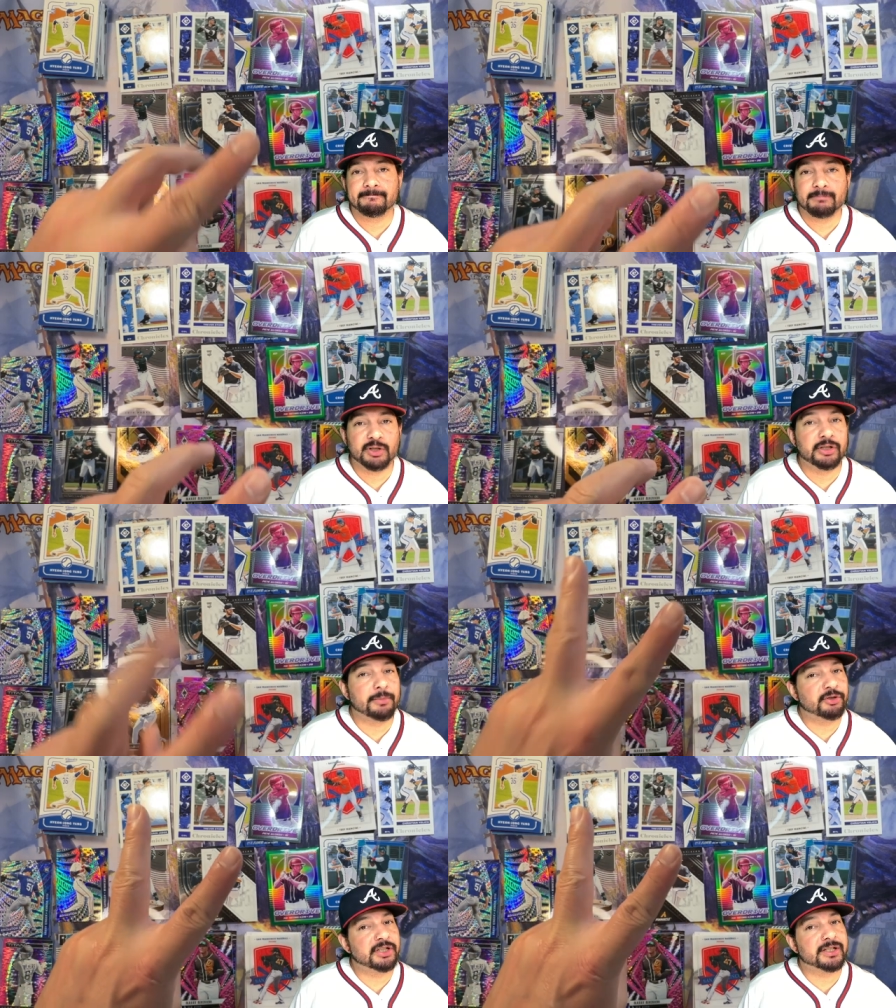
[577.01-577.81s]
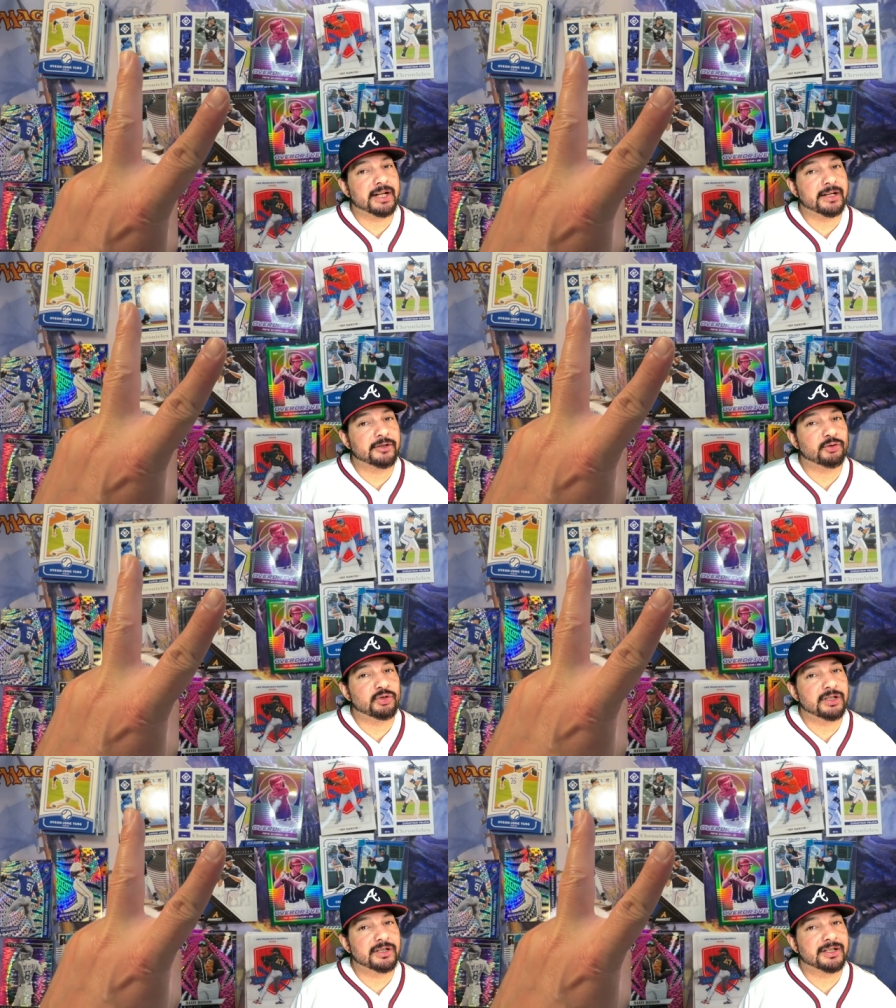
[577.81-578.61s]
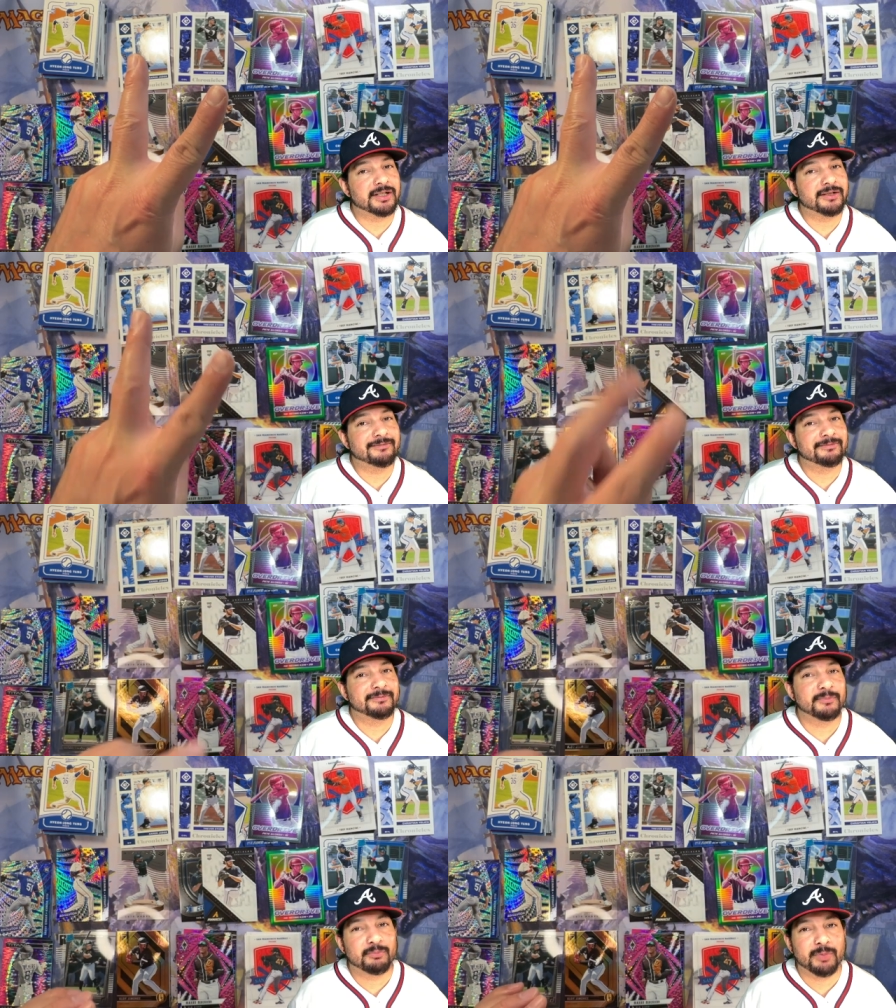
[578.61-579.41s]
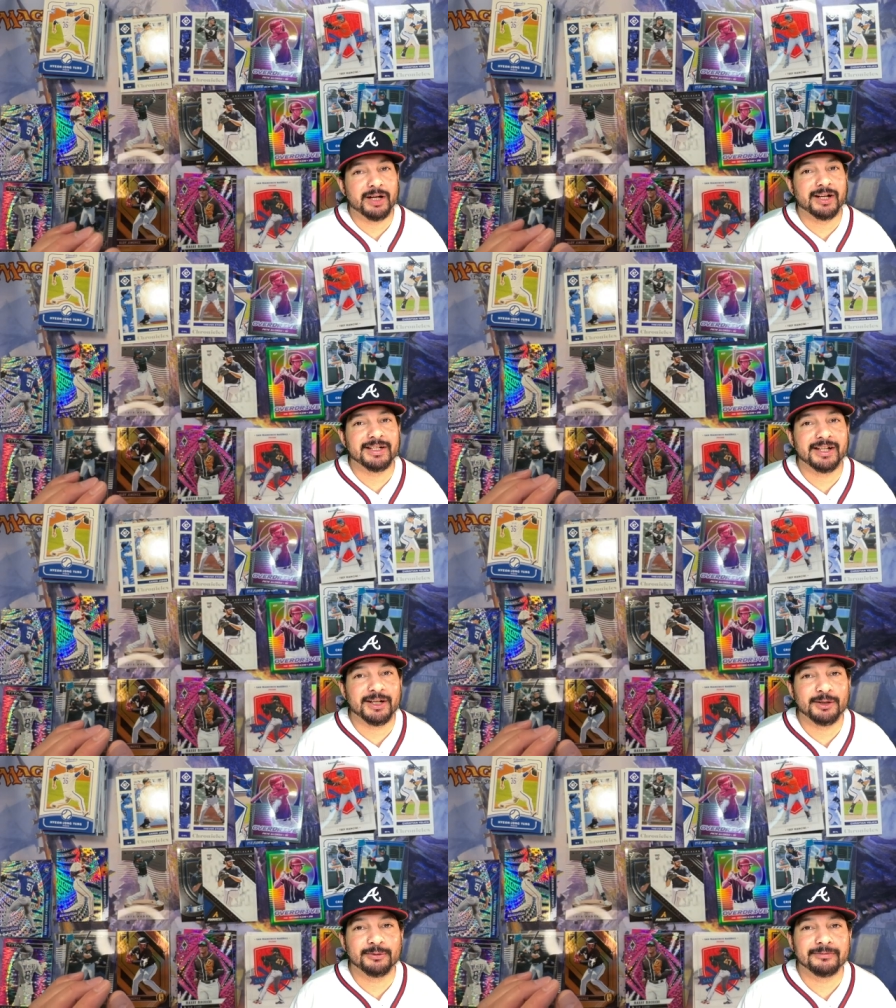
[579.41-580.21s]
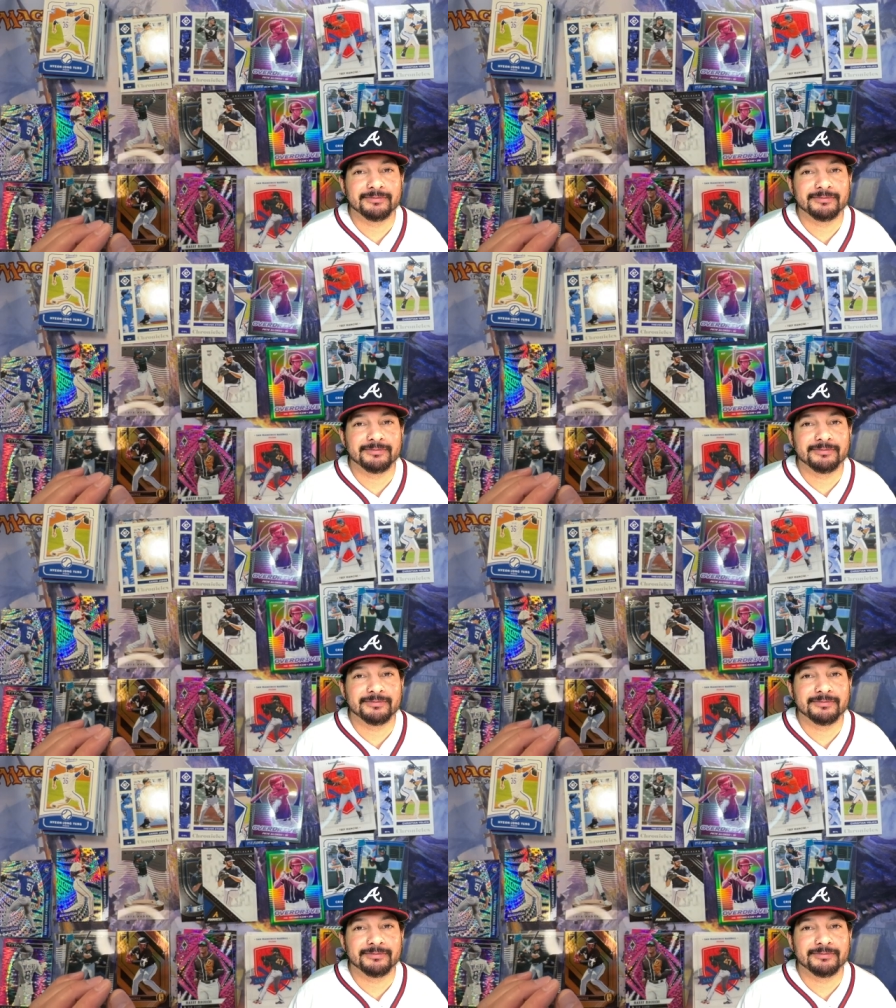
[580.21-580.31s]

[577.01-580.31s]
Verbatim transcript: Mr. Dibblecheek, saying deuces. Bye, guys. Thank you.